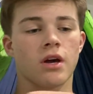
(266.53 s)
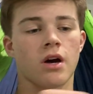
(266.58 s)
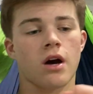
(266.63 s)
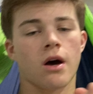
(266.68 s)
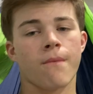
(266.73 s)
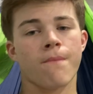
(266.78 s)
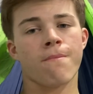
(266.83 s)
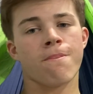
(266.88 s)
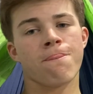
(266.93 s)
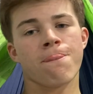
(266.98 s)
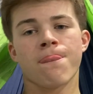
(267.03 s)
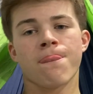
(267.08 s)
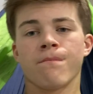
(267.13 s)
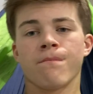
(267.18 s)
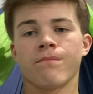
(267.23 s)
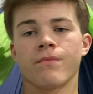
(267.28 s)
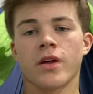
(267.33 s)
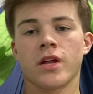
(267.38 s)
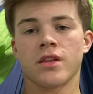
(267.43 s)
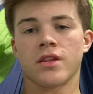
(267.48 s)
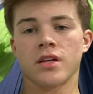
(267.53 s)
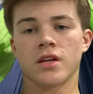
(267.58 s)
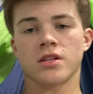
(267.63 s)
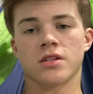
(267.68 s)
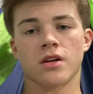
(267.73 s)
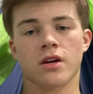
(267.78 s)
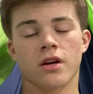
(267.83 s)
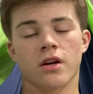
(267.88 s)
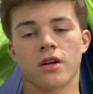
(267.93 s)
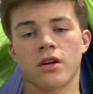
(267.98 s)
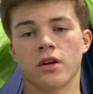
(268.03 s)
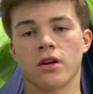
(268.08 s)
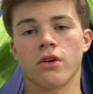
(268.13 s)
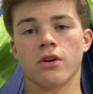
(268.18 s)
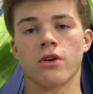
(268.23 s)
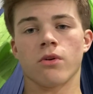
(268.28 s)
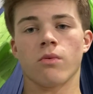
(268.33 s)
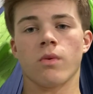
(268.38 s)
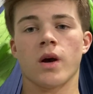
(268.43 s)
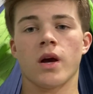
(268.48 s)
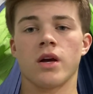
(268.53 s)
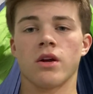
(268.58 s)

up, and things aren't gonna go your way.